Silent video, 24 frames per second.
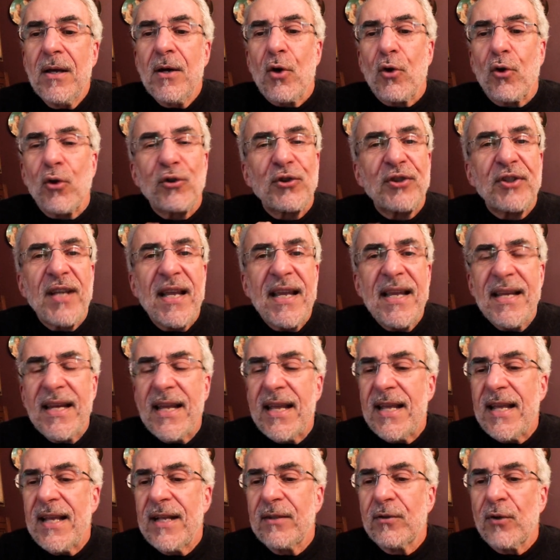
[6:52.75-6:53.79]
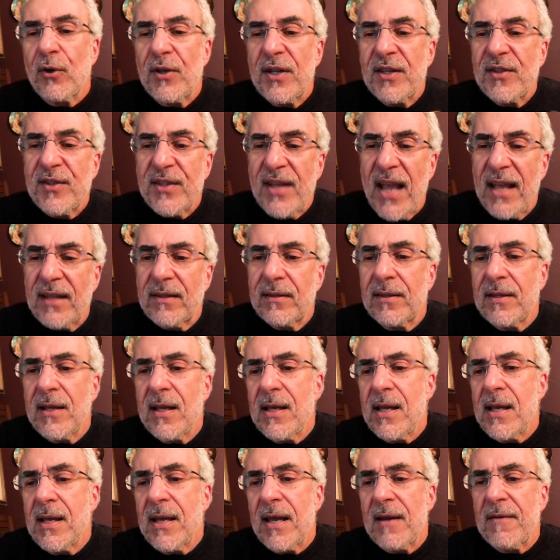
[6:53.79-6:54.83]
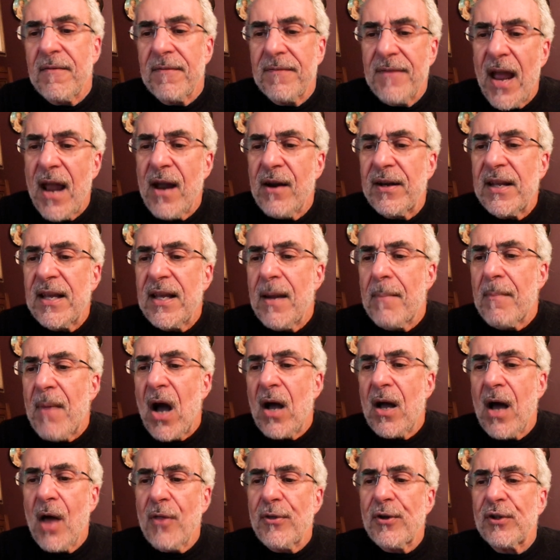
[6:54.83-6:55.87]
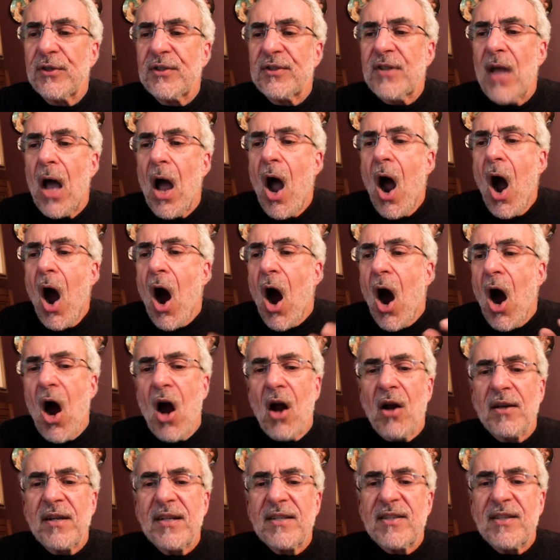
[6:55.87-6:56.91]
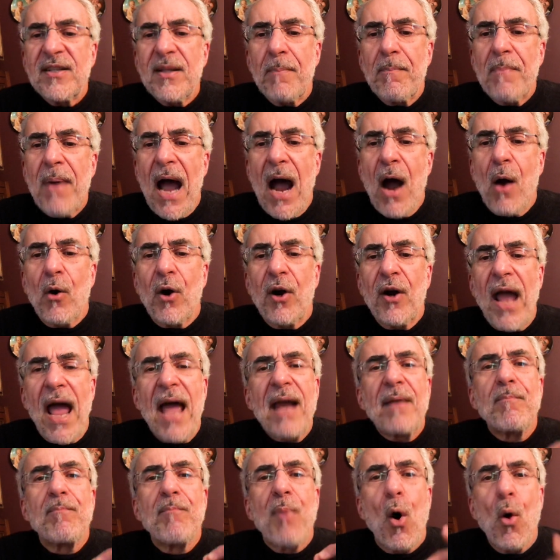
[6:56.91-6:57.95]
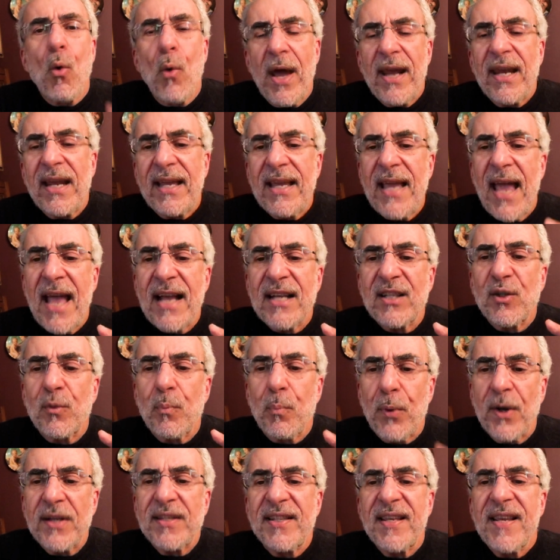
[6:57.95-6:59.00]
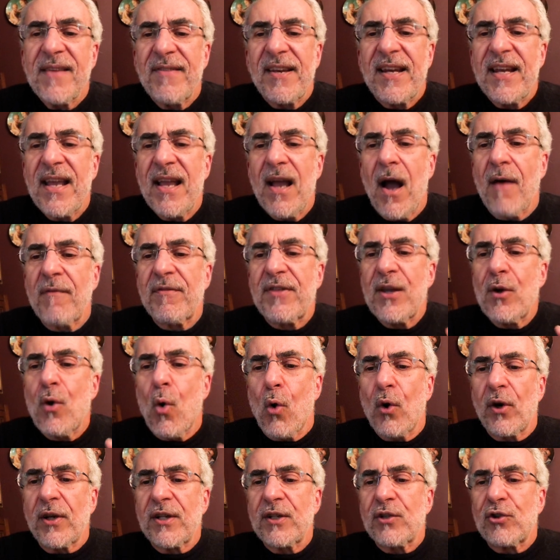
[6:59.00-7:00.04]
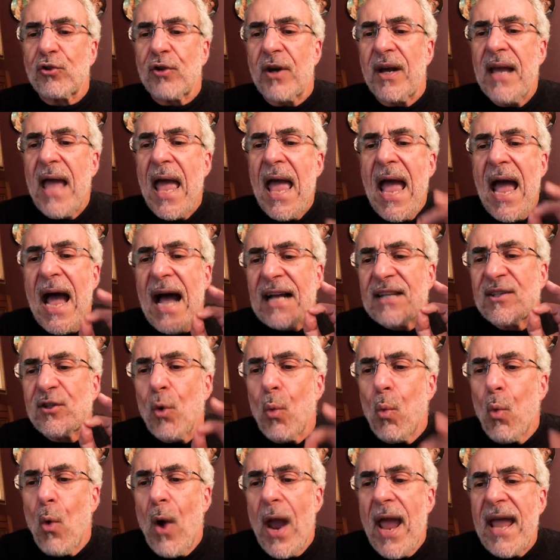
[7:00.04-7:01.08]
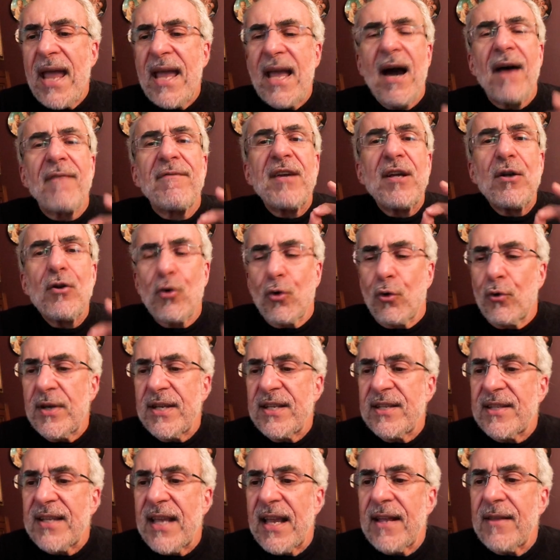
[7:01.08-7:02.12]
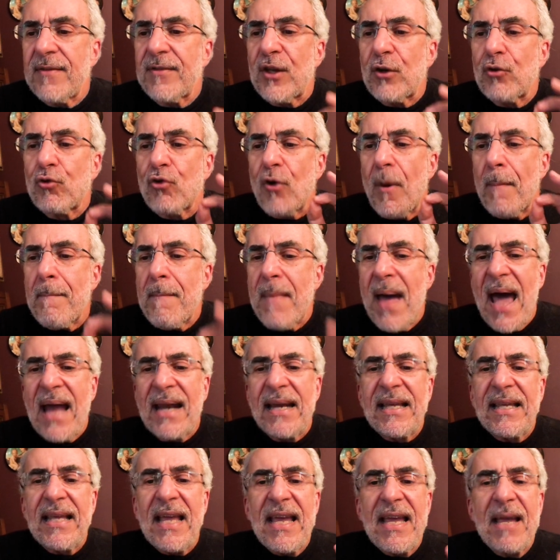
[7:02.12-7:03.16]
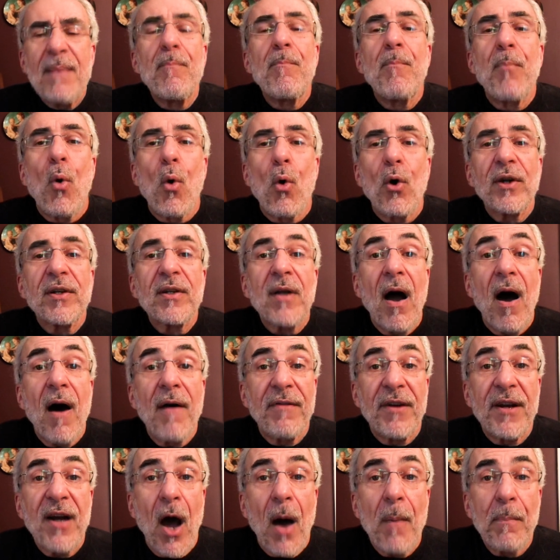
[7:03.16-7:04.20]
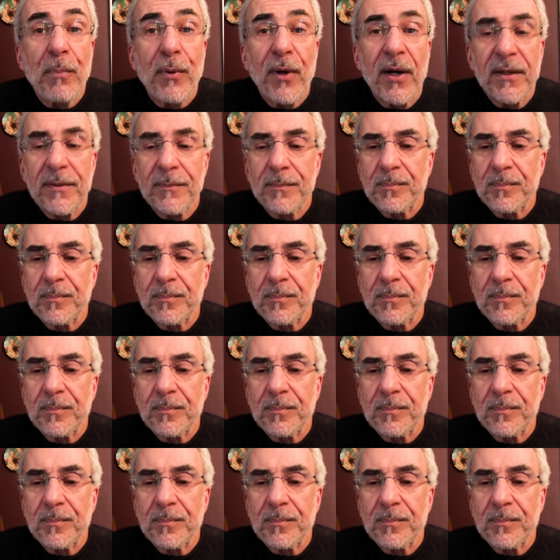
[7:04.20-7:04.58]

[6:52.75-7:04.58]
Rossini, Donizetti, and Verdi, among others, harness the power and poetic expressivity of the orchestra as a way of increasing the dramatic import of an opera.